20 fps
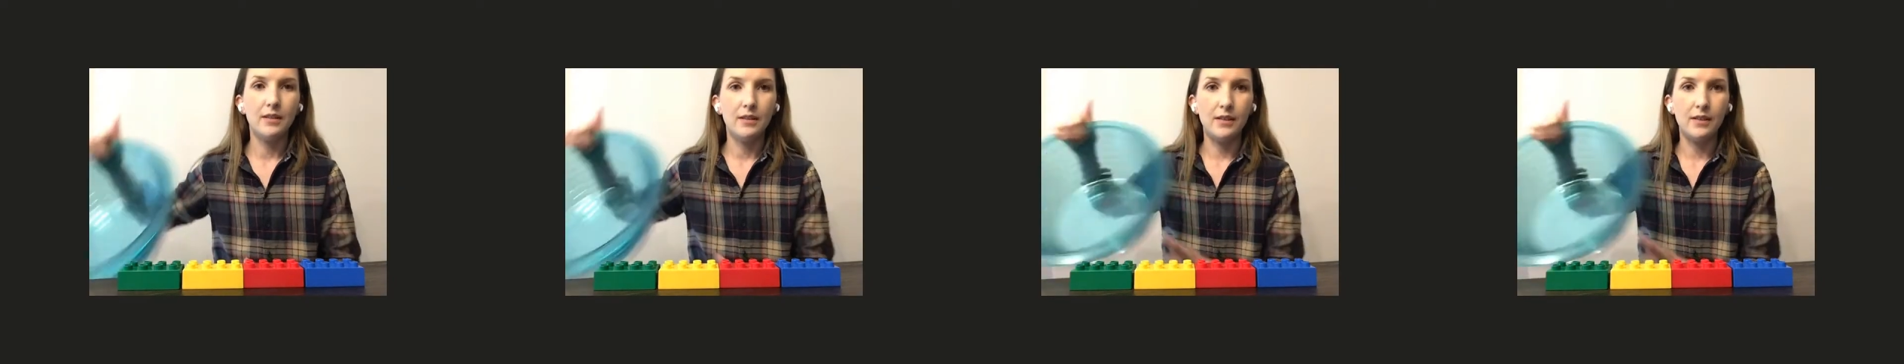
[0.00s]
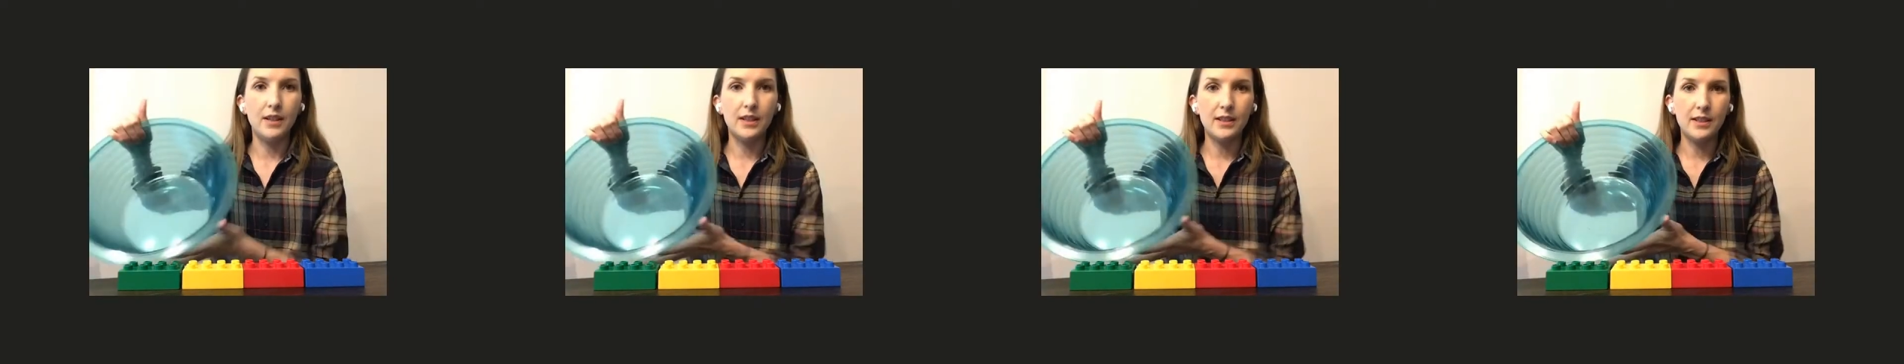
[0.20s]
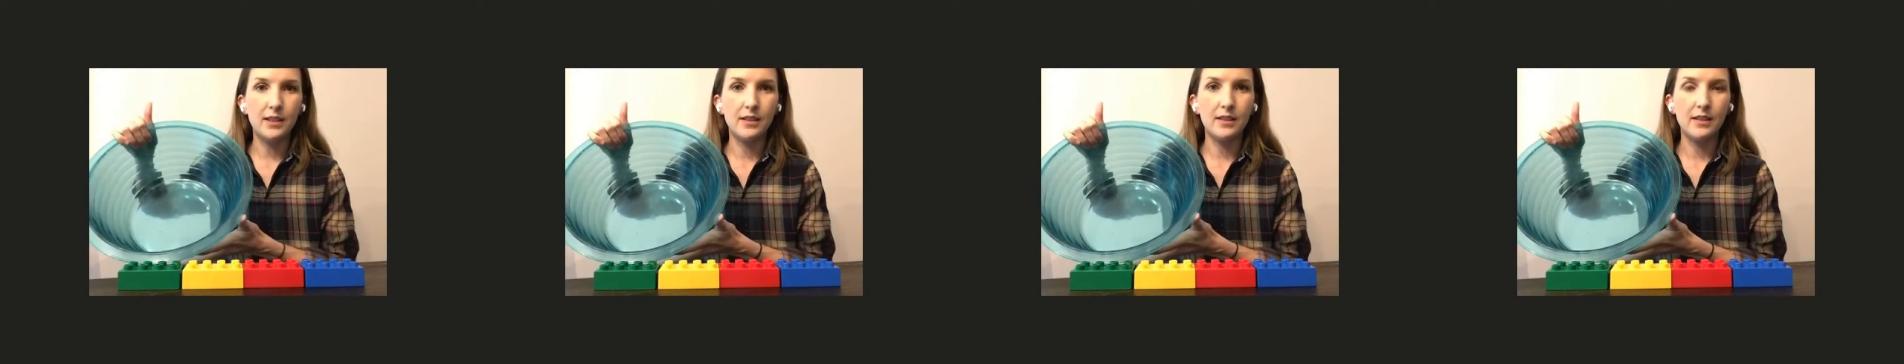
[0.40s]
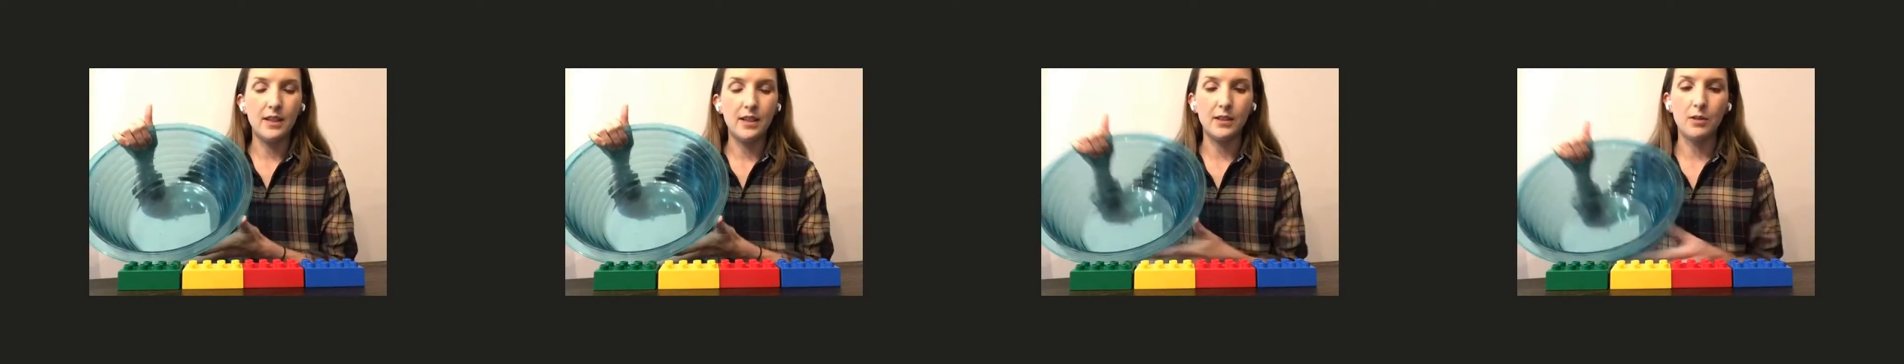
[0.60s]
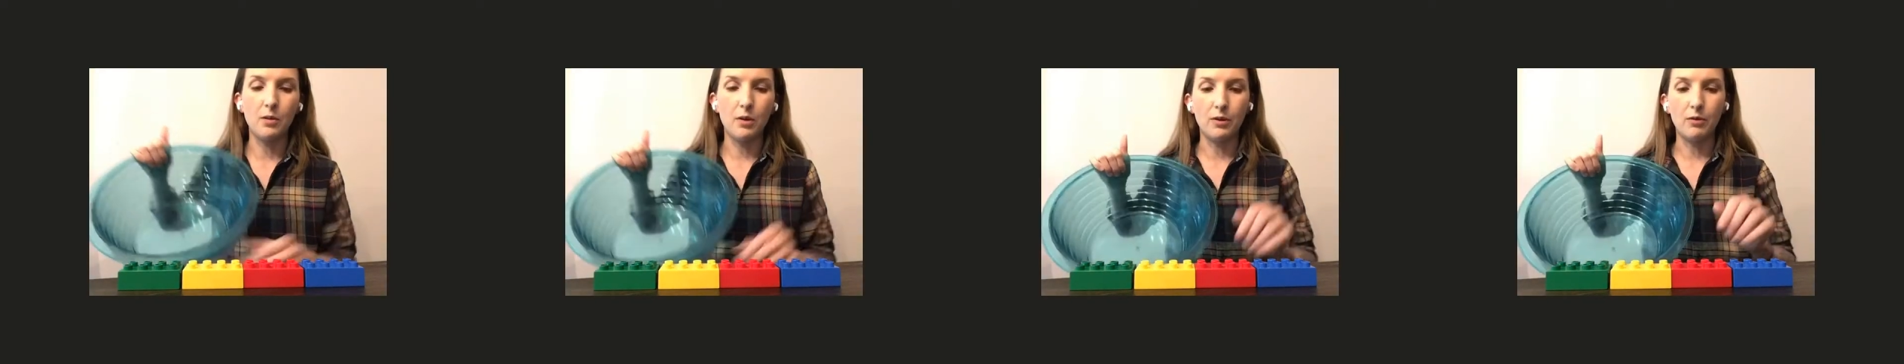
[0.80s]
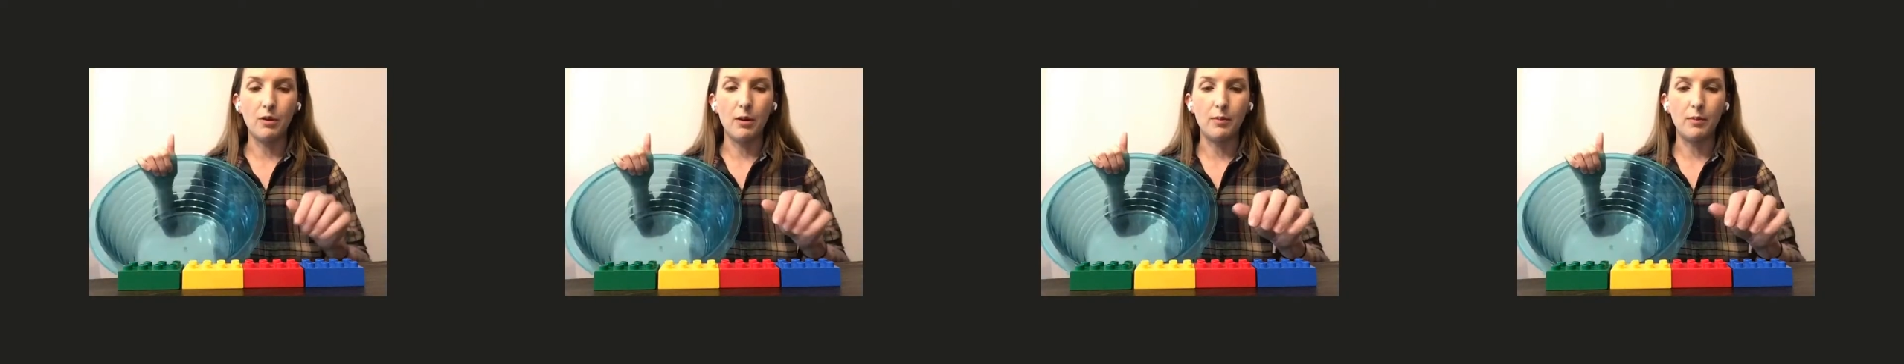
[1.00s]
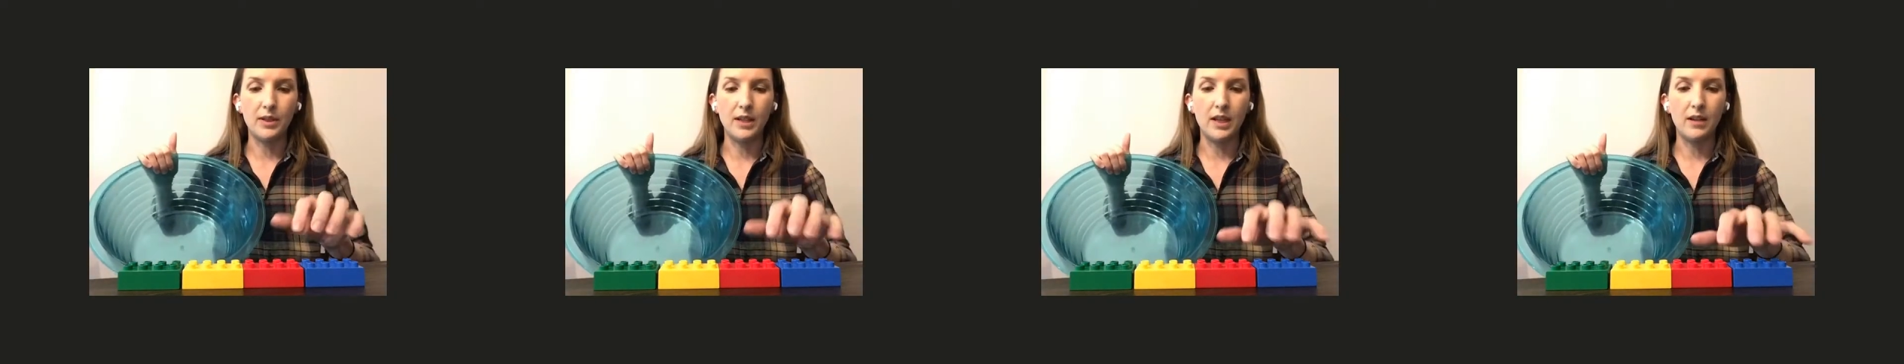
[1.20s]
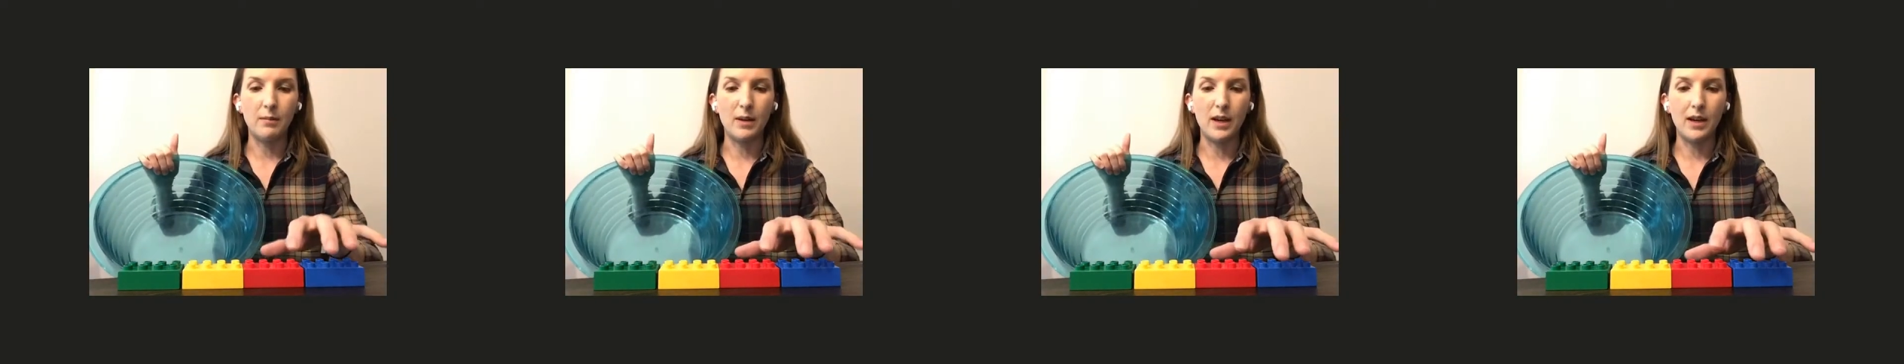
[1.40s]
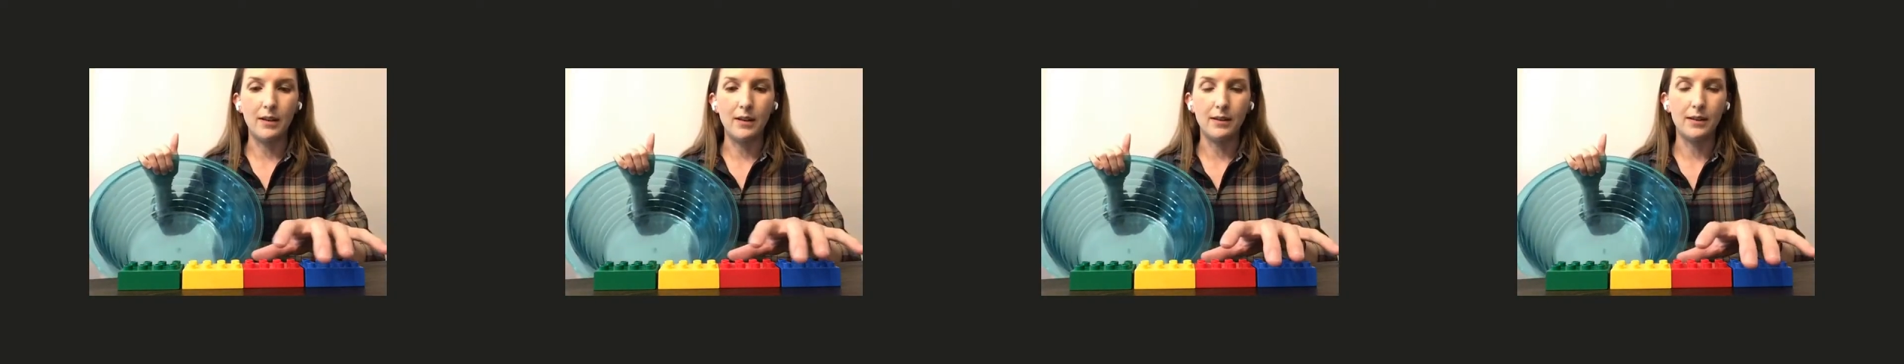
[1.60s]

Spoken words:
this is going to represent my